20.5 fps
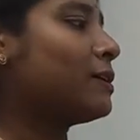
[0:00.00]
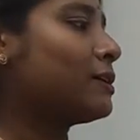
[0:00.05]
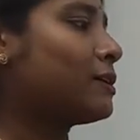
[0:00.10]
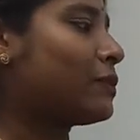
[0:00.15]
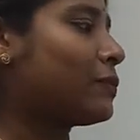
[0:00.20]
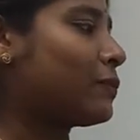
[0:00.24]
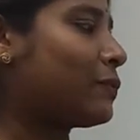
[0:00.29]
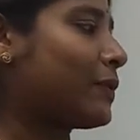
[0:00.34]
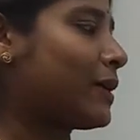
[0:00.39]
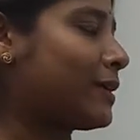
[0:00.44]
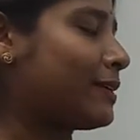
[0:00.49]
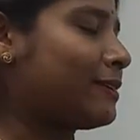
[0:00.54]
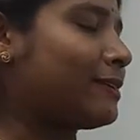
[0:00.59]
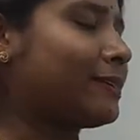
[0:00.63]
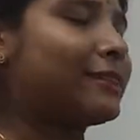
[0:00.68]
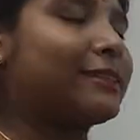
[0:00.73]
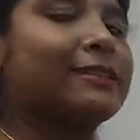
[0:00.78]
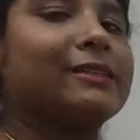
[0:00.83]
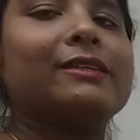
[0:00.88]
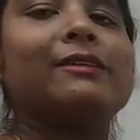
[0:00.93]
what
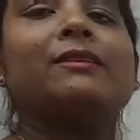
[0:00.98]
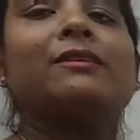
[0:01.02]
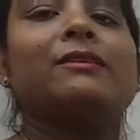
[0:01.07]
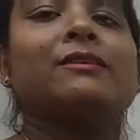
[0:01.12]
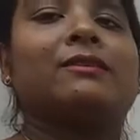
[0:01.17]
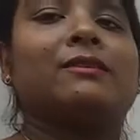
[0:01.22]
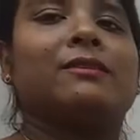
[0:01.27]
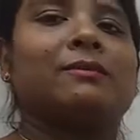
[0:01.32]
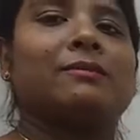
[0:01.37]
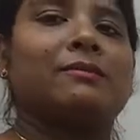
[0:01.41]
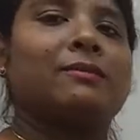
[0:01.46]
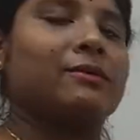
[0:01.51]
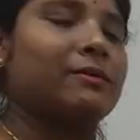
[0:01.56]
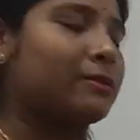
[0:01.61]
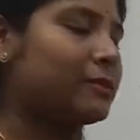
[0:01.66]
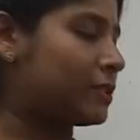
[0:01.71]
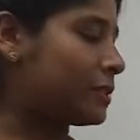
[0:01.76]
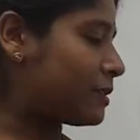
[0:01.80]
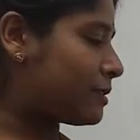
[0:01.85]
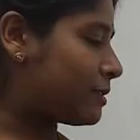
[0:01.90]
are
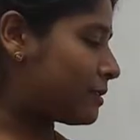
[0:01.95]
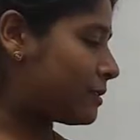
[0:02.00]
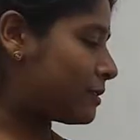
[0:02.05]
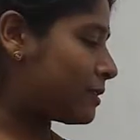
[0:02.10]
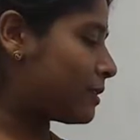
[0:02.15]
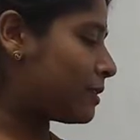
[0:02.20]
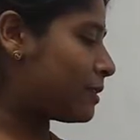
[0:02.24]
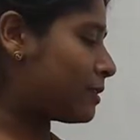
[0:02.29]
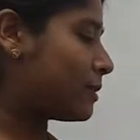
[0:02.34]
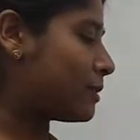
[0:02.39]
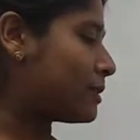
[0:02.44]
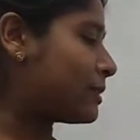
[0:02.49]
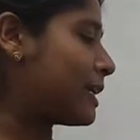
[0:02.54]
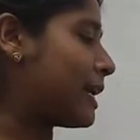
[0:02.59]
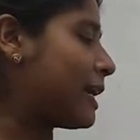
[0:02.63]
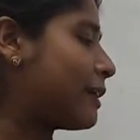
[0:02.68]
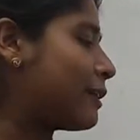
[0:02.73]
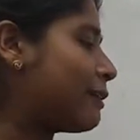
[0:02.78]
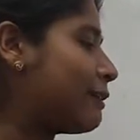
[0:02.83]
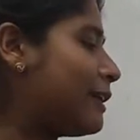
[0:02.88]
the
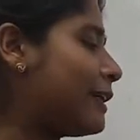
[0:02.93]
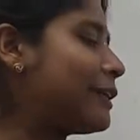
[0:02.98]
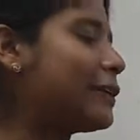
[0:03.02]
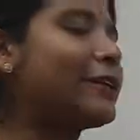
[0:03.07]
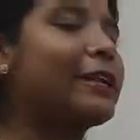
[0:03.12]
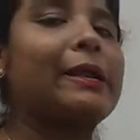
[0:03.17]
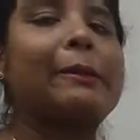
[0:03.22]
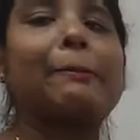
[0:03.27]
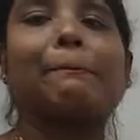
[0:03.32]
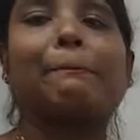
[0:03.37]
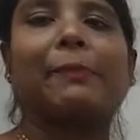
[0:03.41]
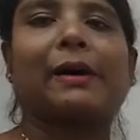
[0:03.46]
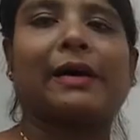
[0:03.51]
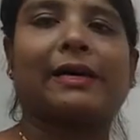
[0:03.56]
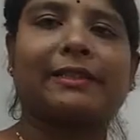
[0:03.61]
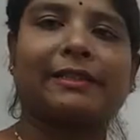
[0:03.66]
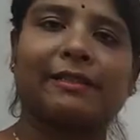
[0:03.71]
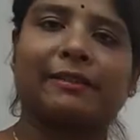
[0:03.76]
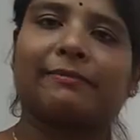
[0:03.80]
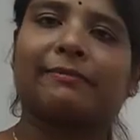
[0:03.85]
circulatory
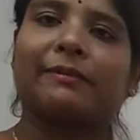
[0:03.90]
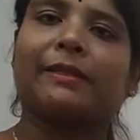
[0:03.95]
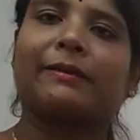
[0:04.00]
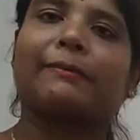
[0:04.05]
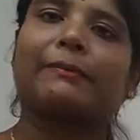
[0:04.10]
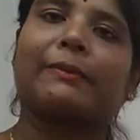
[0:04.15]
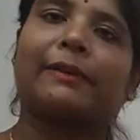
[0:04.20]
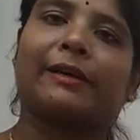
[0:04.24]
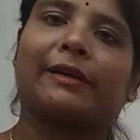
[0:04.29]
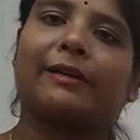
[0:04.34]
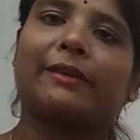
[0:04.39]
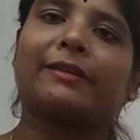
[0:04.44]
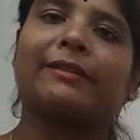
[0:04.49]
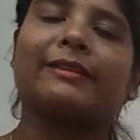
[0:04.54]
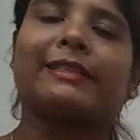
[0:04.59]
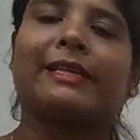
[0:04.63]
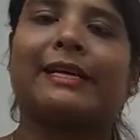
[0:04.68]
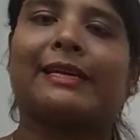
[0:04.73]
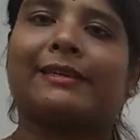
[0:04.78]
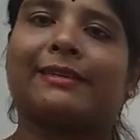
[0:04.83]
path of the
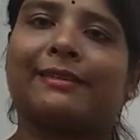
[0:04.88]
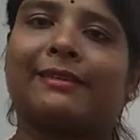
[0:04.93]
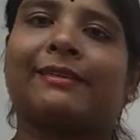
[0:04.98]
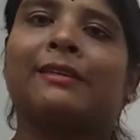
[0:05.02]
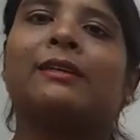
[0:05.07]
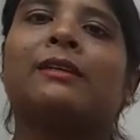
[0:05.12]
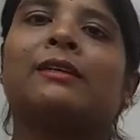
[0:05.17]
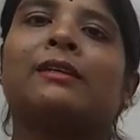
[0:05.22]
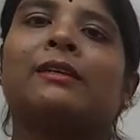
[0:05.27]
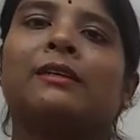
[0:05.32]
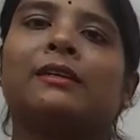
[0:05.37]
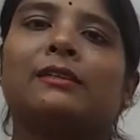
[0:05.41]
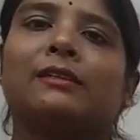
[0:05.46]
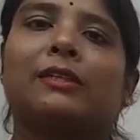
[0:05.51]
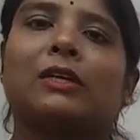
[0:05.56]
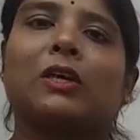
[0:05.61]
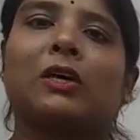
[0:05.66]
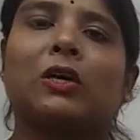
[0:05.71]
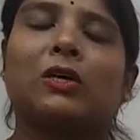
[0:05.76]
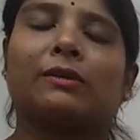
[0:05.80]
blood? That
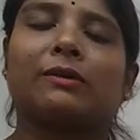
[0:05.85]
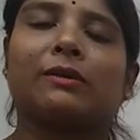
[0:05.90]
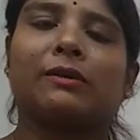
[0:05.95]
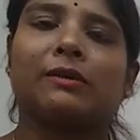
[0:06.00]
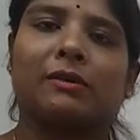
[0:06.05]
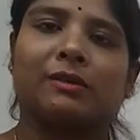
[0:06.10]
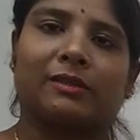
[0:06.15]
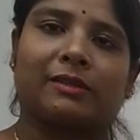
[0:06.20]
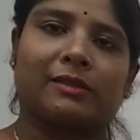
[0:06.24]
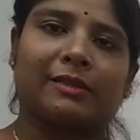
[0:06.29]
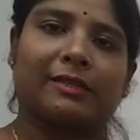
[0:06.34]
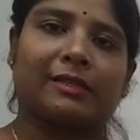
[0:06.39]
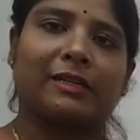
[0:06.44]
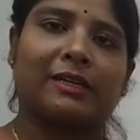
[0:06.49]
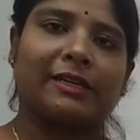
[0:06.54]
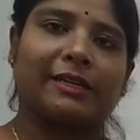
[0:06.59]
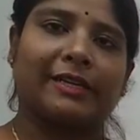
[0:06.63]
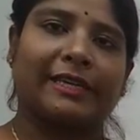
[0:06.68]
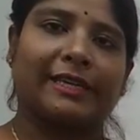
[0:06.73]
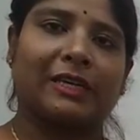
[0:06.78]
the
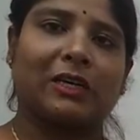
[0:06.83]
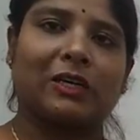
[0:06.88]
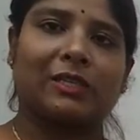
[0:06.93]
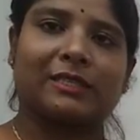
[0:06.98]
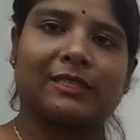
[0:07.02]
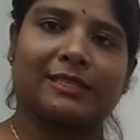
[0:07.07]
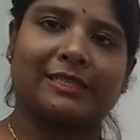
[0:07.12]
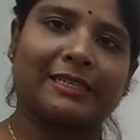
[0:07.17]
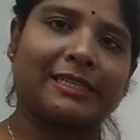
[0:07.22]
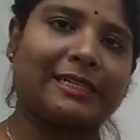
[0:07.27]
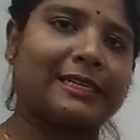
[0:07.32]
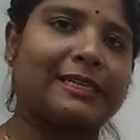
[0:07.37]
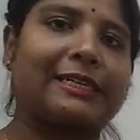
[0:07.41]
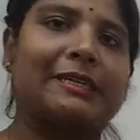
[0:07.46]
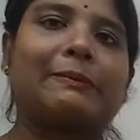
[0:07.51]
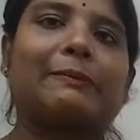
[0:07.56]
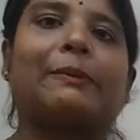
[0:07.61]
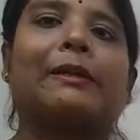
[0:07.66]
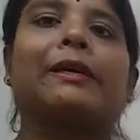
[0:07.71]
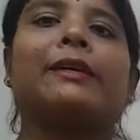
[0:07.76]

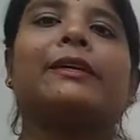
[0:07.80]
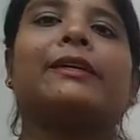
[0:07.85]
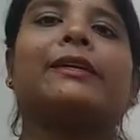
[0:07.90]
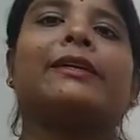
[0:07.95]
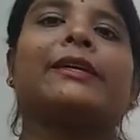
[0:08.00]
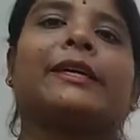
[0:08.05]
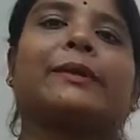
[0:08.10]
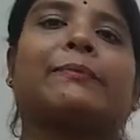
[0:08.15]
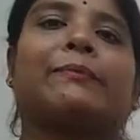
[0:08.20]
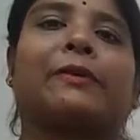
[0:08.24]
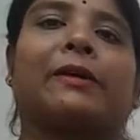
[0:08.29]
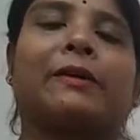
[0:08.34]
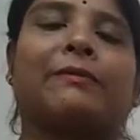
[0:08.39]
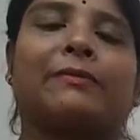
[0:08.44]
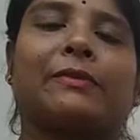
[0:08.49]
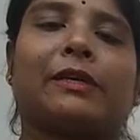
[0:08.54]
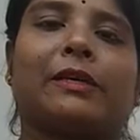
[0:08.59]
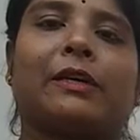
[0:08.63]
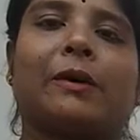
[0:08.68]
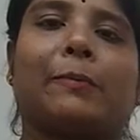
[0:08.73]
deoxygenated blood
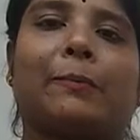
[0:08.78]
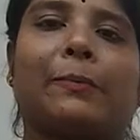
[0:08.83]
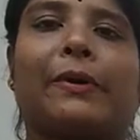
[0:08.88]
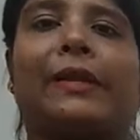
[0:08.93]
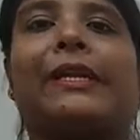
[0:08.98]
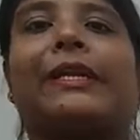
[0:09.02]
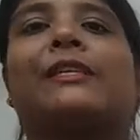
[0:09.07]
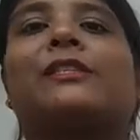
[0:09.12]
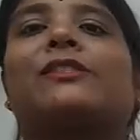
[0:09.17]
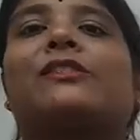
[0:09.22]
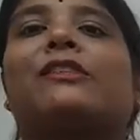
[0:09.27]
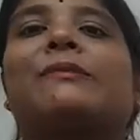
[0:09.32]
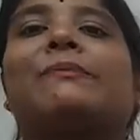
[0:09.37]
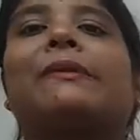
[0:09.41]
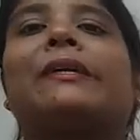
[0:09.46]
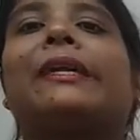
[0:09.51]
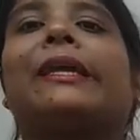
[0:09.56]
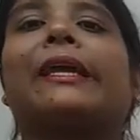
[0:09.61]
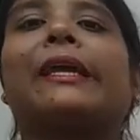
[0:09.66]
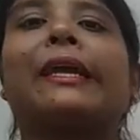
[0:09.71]
from the upper
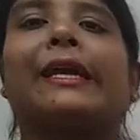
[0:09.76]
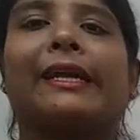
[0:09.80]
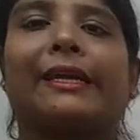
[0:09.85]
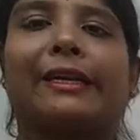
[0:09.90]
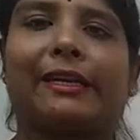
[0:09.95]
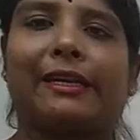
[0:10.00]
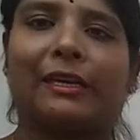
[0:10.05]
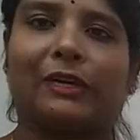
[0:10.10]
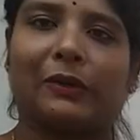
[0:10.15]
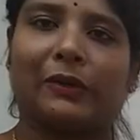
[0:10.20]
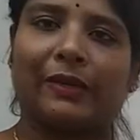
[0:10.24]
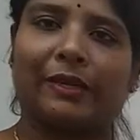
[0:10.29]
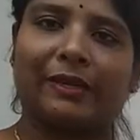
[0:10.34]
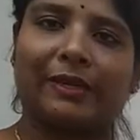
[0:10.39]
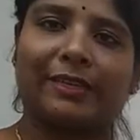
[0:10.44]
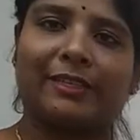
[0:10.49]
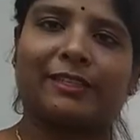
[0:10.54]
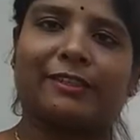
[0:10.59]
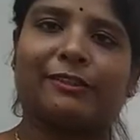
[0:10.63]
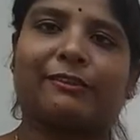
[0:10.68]
extremity and lower
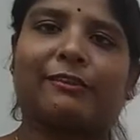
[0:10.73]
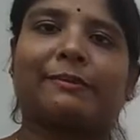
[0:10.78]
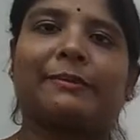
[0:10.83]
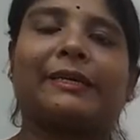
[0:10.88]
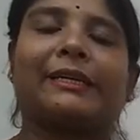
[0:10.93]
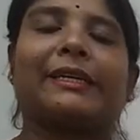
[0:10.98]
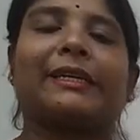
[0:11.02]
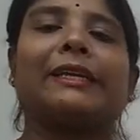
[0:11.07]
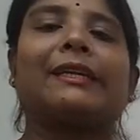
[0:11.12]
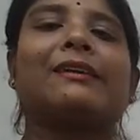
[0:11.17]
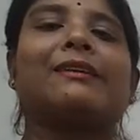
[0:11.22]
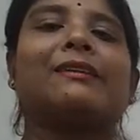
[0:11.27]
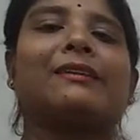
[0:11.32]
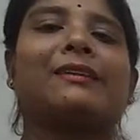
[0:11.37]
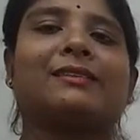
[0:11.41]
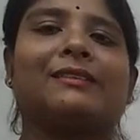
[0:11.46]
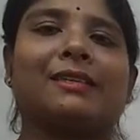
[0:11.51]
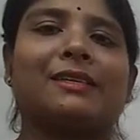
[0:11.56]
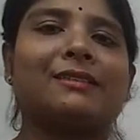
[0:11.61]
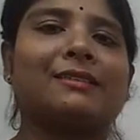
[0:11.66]
extremity
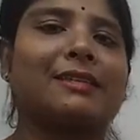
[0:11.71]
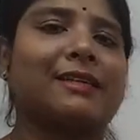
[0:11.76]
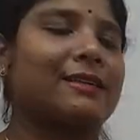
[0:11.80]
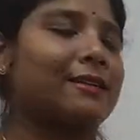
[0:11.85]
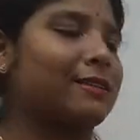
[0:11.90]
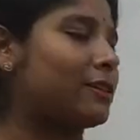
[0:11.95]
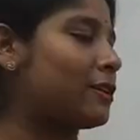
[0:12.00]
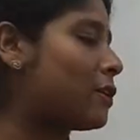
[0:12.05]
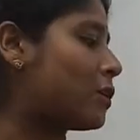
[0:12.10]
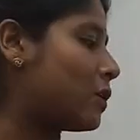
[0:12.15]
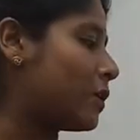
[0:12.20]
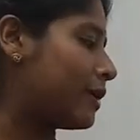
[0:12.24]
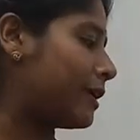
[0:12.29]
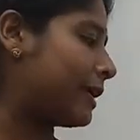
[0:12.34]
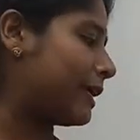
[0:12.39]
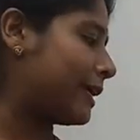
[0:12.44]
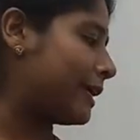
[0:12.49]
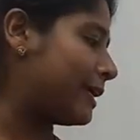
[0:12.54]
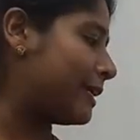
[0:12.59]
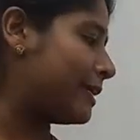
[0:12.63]
reaches at the
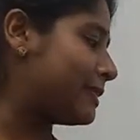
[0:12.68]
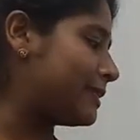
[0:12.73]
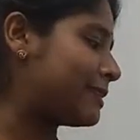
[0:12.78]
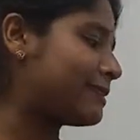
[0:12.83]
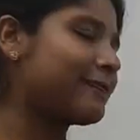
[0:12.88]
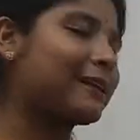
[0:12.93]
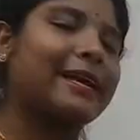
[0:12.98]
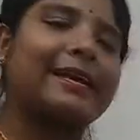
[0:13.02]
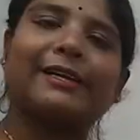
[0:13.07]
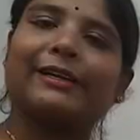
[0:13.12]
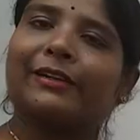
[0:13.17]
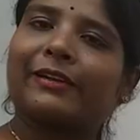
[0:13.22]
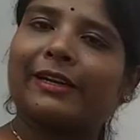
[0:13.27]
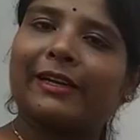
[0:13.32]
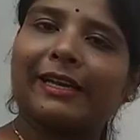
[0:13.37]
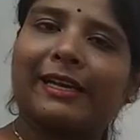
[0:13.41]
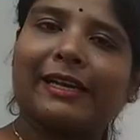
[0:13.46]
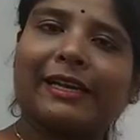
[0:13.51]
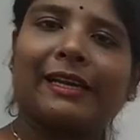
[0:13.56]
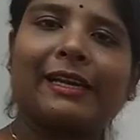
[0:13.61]
auricles, right
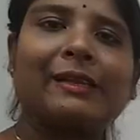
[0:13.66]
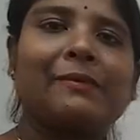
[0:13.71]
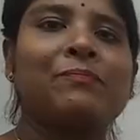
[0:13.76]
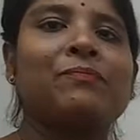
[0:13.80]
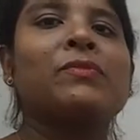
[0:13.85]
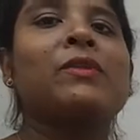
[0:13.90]
auricle.